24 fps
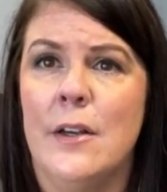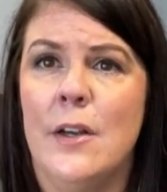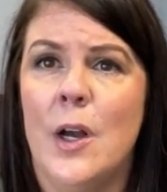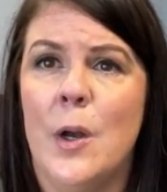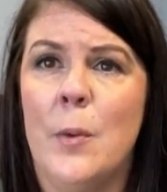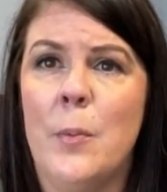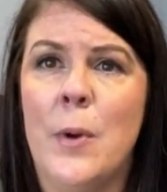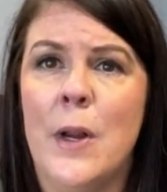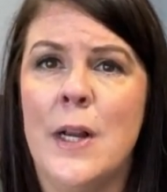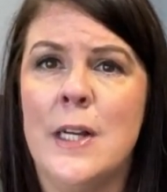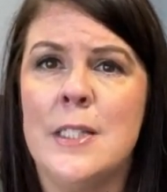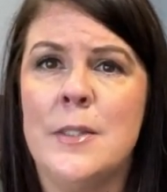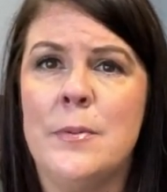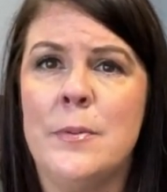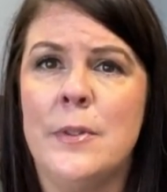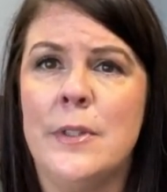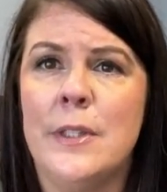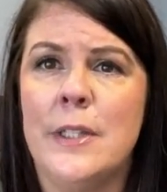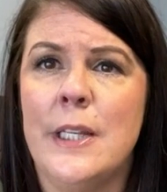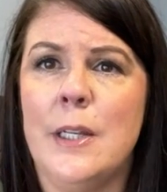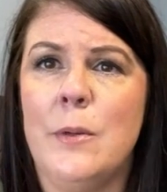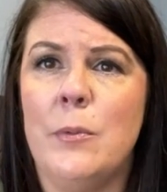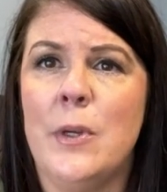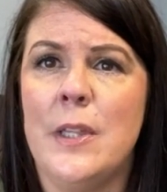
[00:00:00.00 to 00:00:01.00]

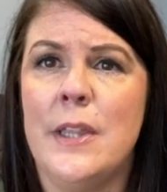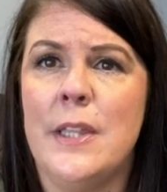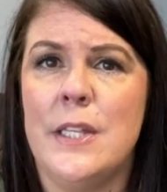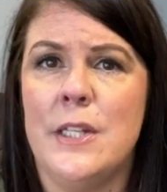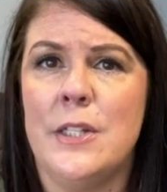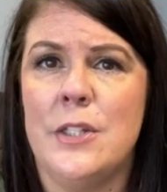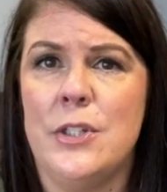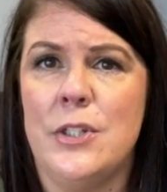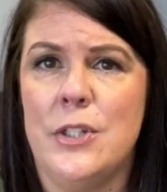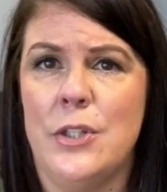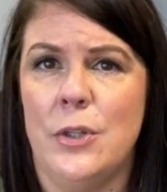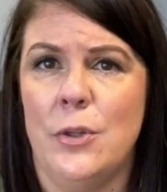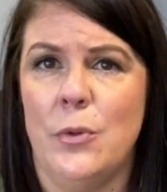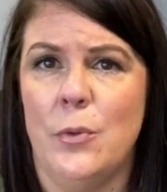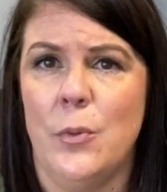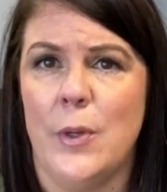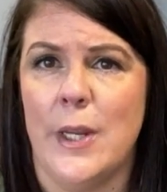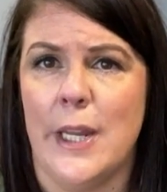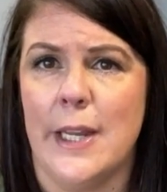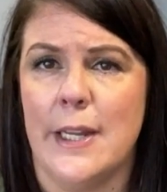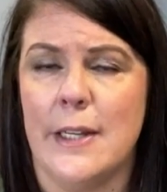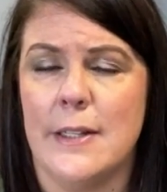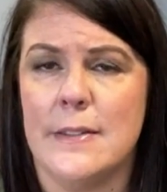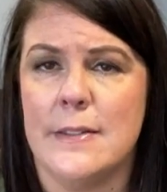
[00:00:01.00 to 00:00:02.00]
approximately within 2
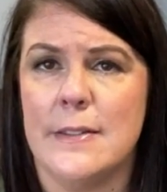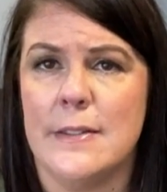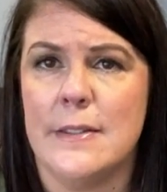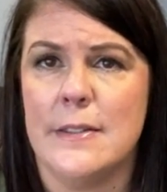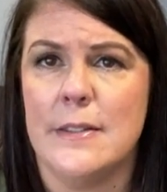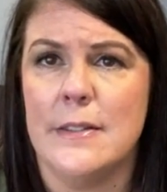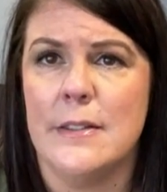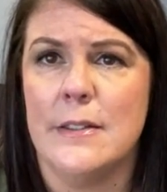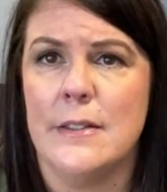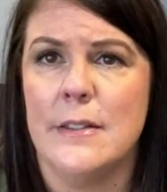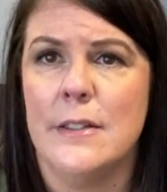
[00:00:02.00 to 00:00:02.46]
weeks.